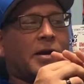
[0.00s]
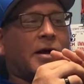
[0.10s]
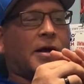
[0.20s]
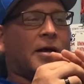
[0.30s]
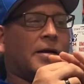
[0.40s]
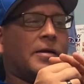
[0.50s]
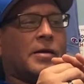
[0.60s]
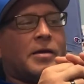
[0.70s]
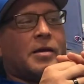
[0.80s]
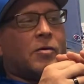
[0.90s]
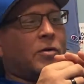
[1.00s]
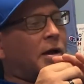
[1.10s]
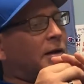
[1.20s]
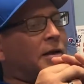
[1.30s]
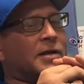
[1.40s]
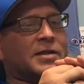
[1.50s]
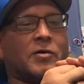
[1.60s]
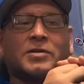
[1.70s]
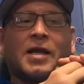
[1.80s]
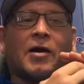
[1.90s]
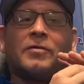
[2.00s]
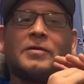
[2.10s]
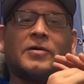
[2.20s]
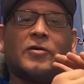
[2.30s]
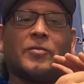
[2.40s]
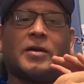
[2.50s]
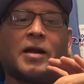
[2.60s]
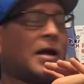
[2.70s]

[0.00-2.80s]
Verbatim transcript: Uh, we're not going to let it slow us down. You know what I mean?